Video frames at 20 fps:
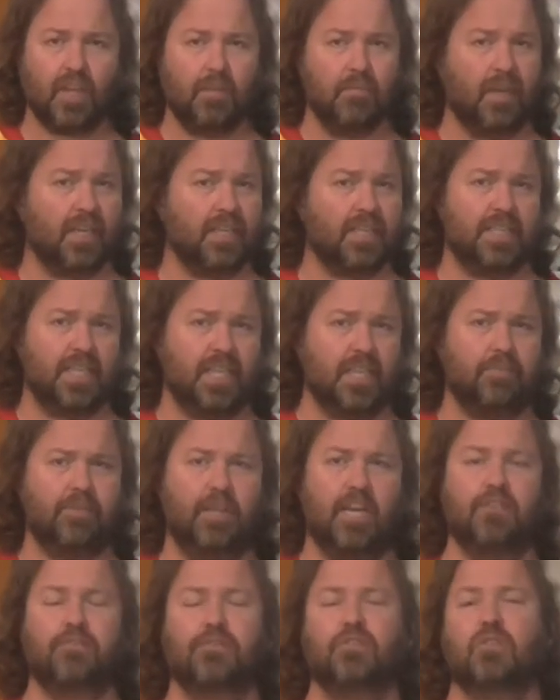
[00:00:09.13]
amongst other
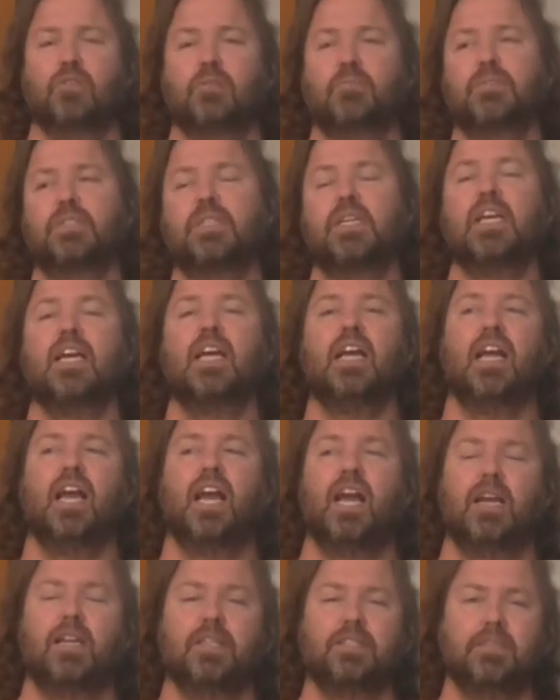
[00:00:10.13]
platforms,
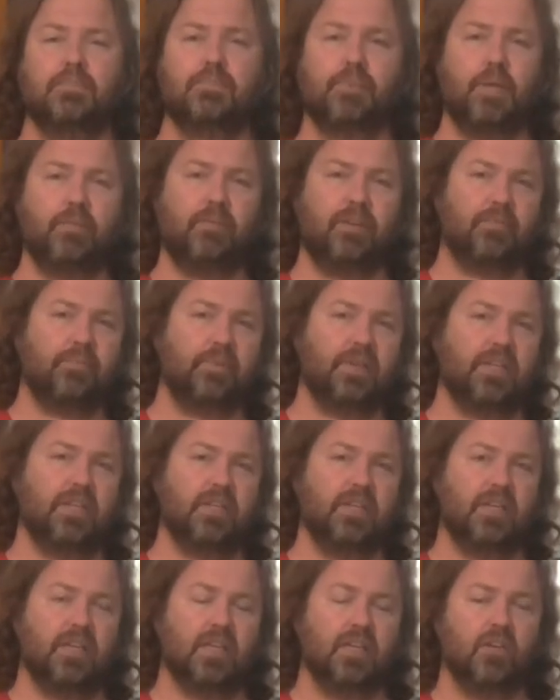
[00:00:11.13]
and some people have
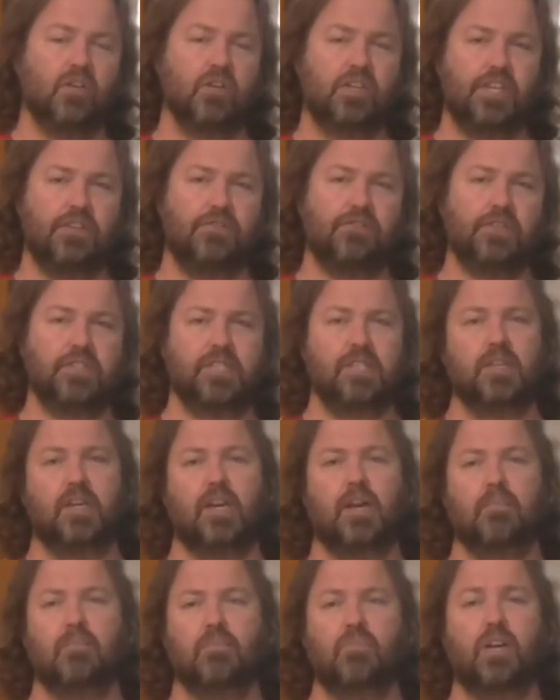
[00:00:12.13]
been looking for
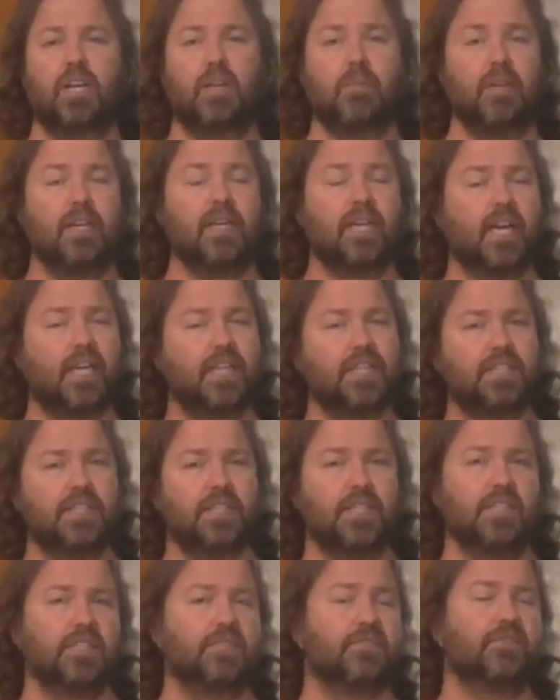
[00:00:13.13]
some
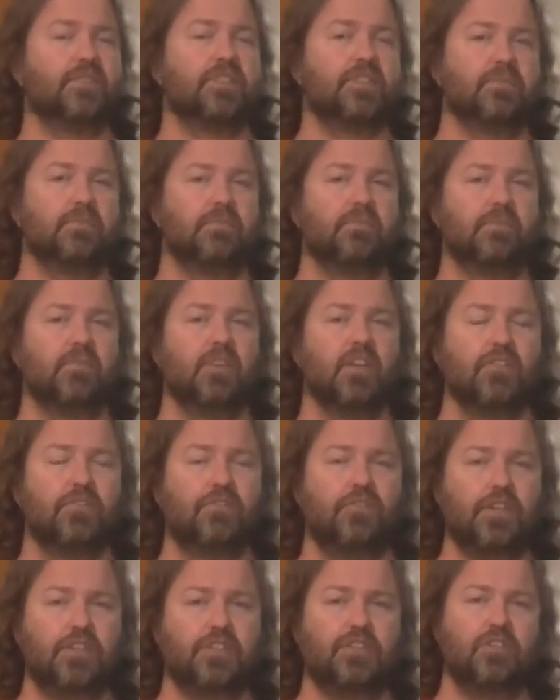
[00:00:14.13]
recommendations for some
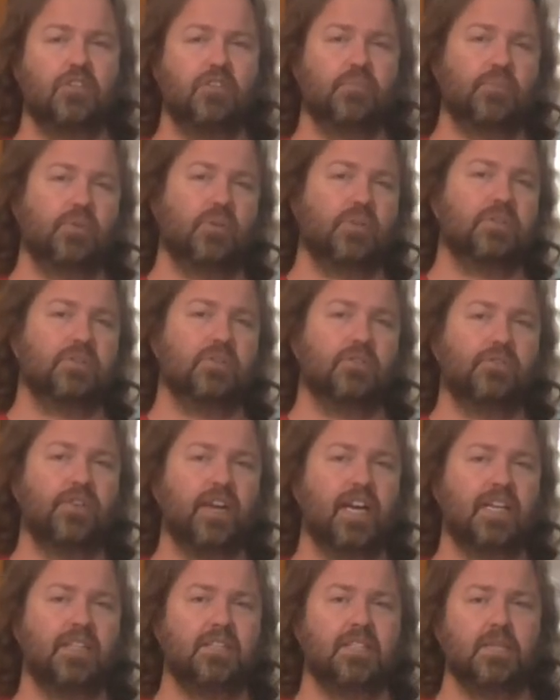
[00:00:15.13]
fictional books or
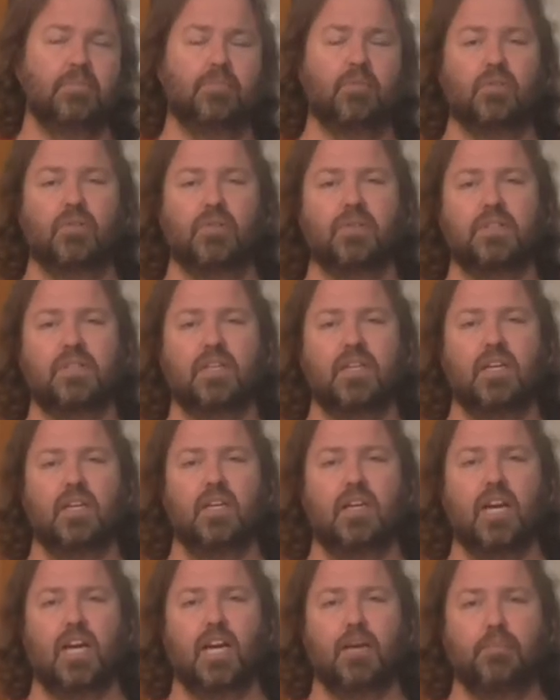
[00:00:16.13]
fantasy books,
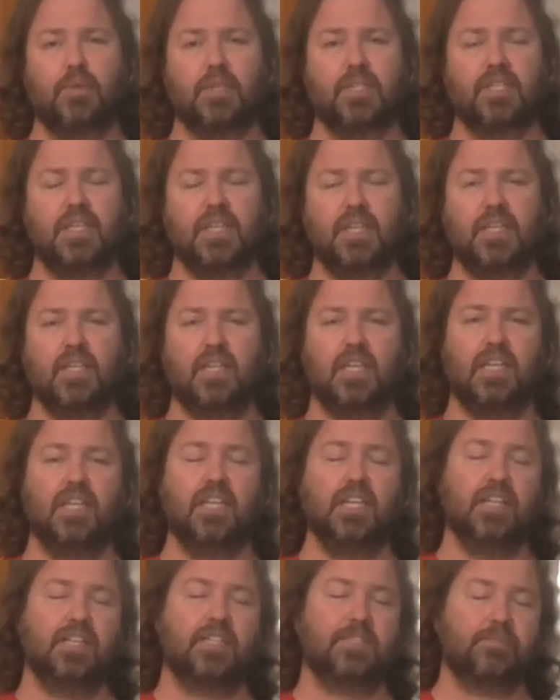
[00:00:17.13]

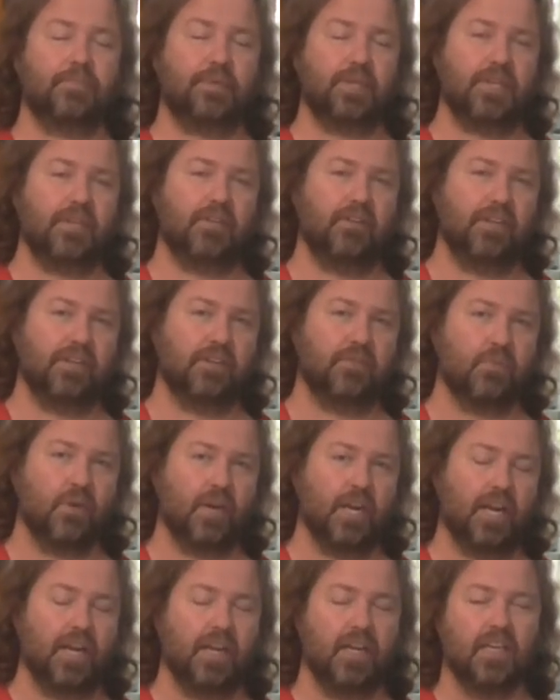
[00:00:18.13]
particularly in this period
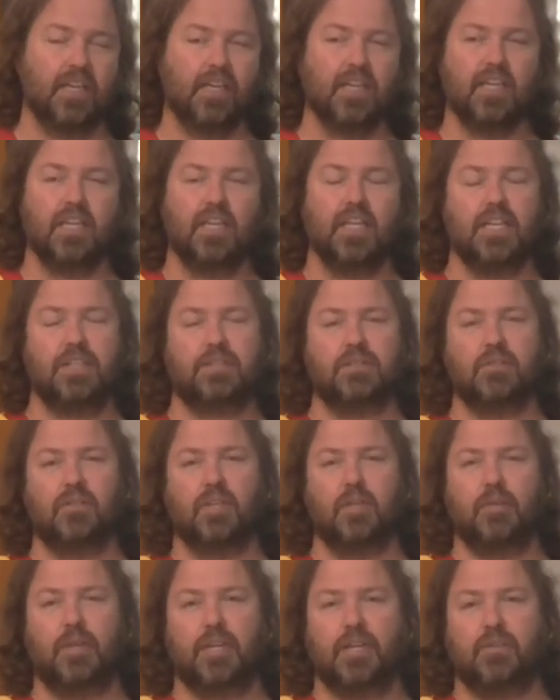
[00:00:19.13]
where it's
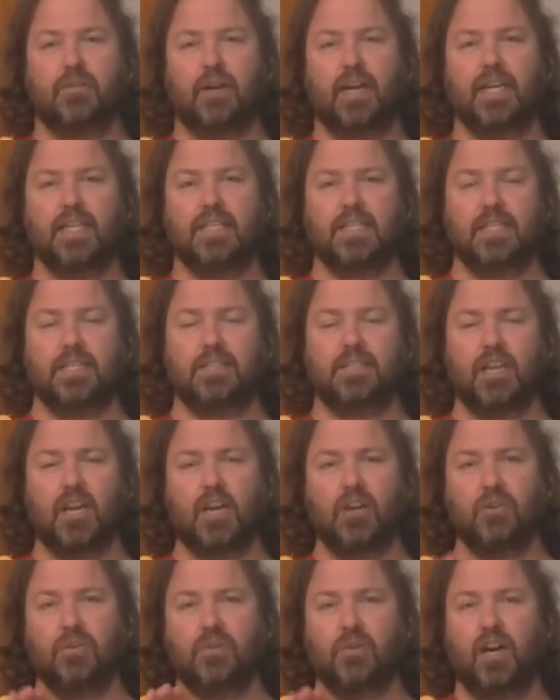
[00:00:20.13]
all a bit crazy.
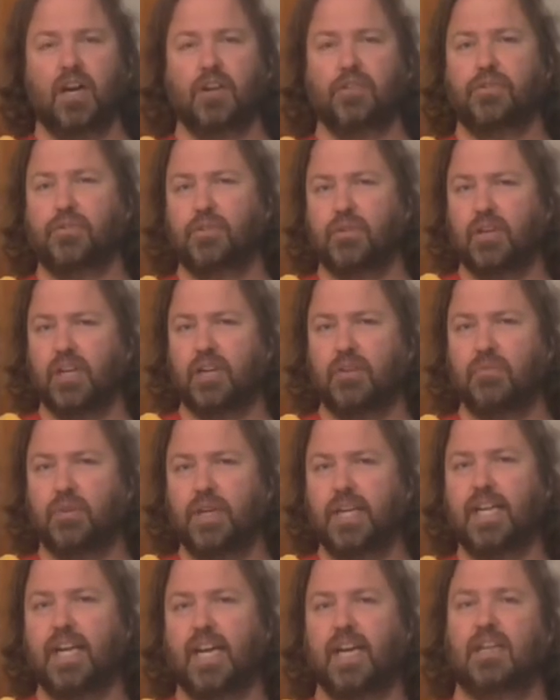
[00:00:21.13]
So I thought I'd
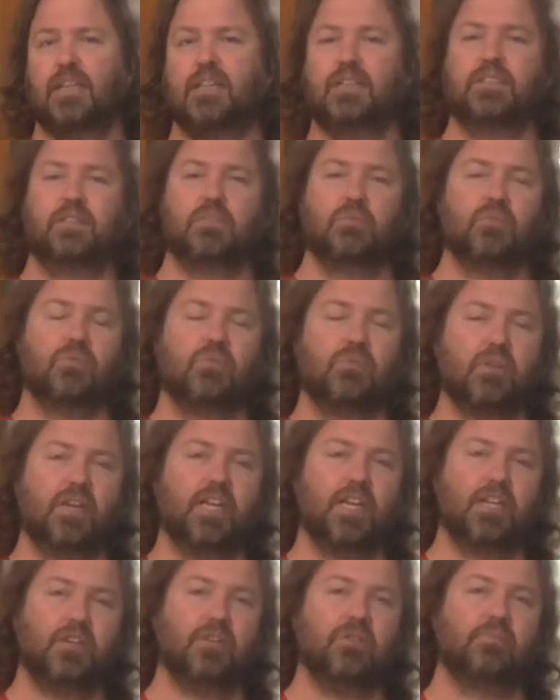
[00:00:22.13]
read out some
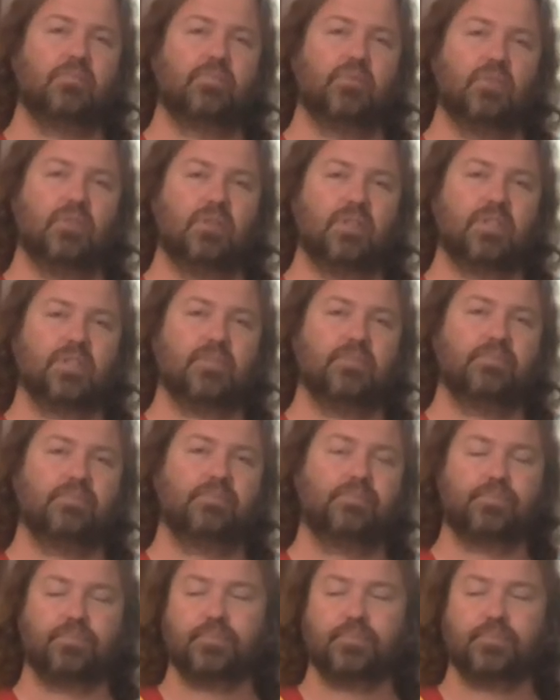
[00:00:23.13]
really good books.